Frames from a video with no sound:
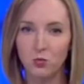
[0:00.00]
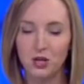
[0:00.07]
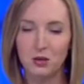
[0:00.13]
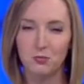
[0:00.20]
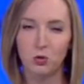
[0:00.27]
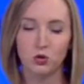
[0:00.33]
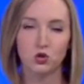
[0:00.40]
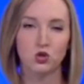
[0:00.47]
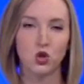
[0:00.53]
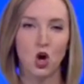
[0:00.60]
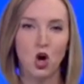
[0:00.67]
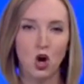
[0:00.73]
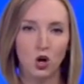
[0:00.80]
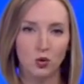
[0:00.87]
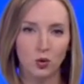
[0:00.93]
people
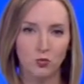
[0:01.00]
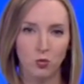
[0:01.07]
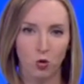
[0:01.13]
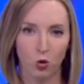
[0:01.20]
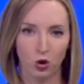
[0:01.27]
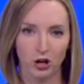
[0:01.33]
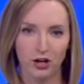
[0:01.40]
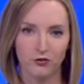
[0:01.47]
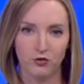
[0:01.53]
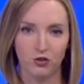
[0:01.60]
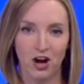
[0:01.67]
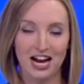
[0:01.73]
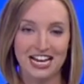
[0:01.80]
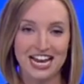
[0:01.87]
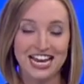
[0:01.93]
saw our report on
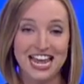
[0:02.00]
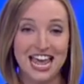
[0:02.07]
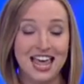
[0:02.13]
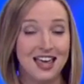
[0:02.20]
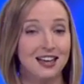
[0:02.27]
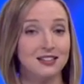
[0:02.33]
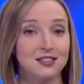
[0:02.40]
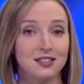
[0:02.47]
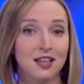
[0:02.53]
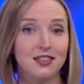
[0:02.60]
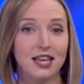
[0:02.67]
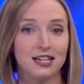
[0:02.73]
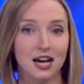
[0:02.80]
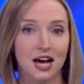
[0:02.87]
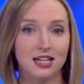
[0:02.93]
Friday and said
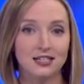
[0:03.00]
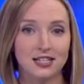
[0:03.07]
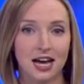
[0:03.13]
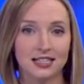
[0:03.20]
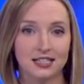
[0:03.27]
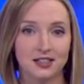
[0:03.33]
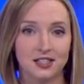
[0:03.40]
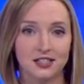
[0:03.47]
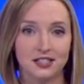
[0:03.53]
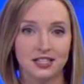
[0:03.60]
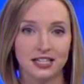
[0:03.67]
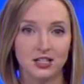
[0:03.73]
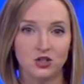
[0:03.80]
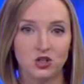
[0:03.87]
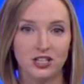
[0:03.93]
they contacted the
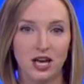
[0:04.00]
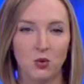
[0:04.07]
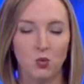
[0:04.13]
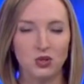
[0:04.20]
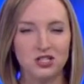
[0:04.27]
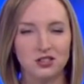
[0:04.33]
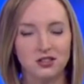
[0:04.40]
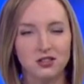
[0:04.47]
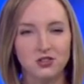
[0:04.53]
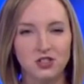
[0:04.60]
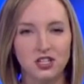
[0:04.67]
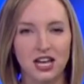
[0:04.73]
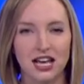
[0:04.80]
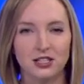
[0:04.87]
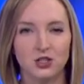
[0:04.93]
city to get what's
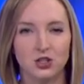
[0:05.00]
listed as